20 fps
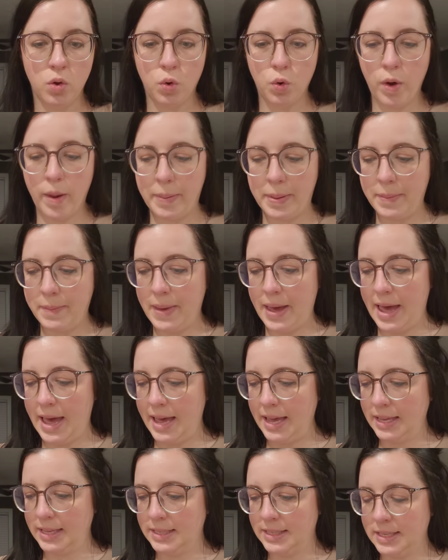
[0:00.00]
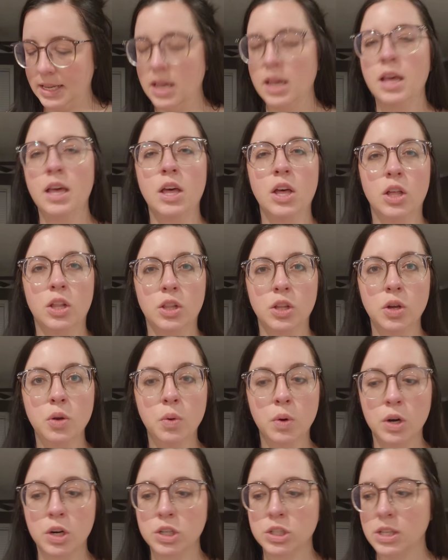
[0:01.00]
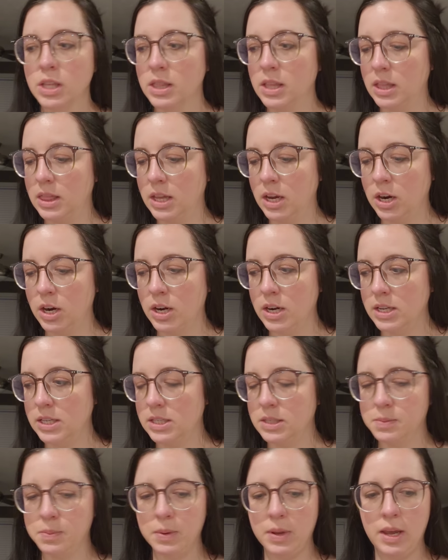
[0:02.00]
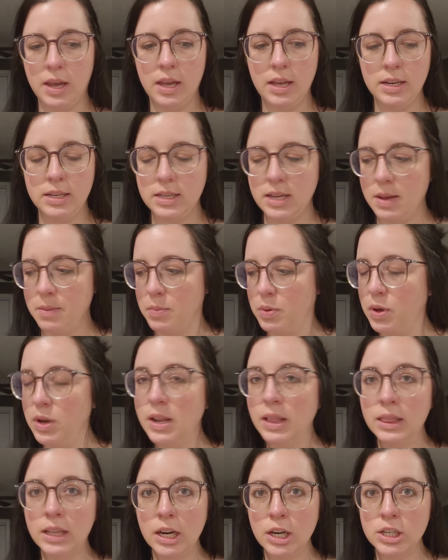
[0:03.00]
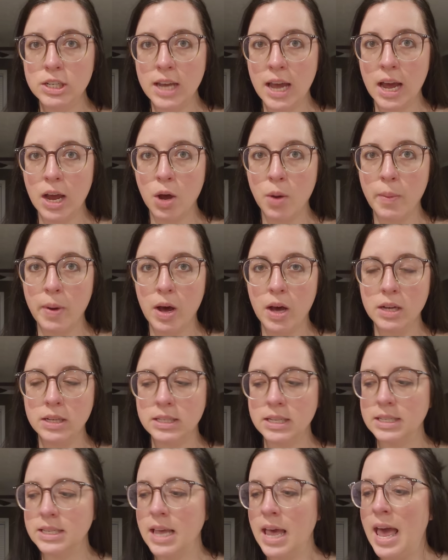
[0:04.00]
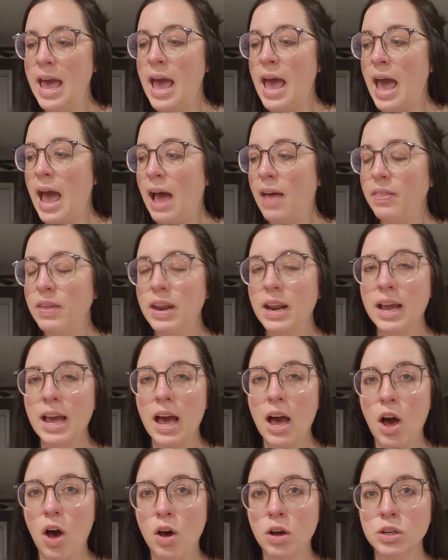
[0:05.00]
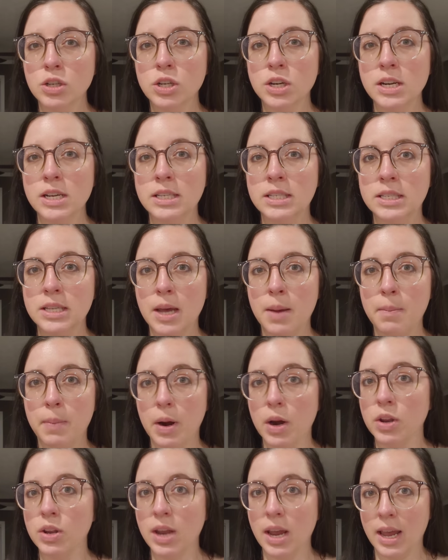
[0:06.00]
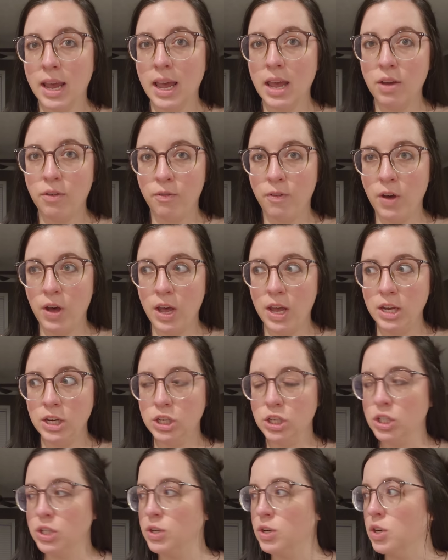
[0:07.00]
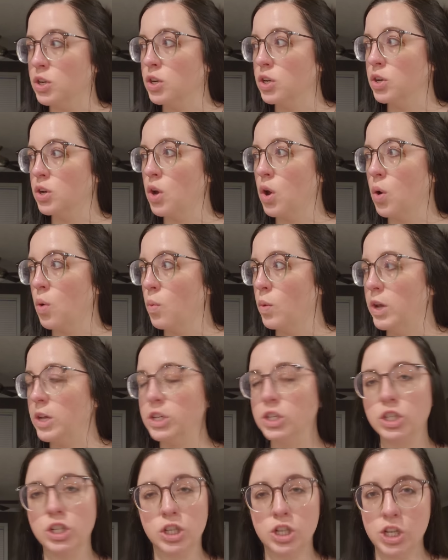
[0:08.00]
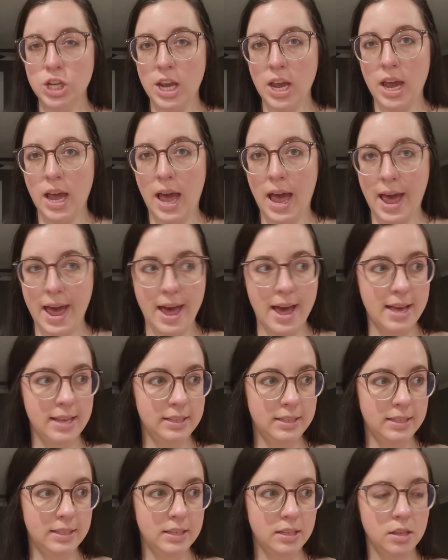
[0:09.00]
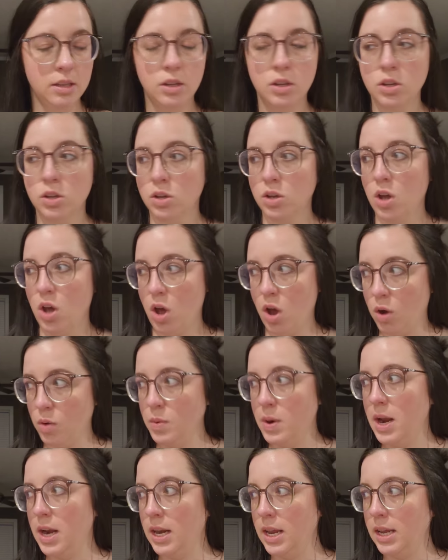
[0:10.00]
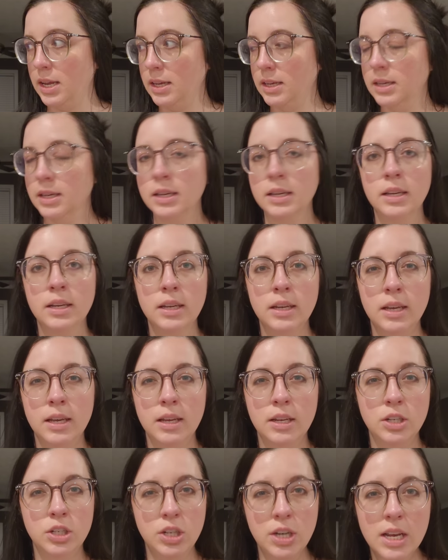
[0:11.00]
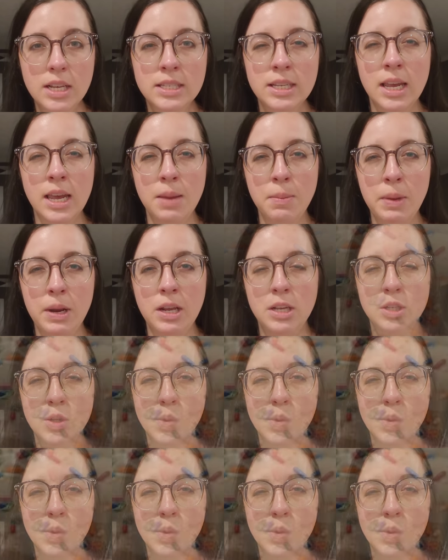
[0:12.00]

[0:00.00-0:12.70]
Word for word: crappie max lures that they're going to split and put in their tackle boxes. And then I got Audrey some um, birthday cake fudge, which she has already. She doesn't eat many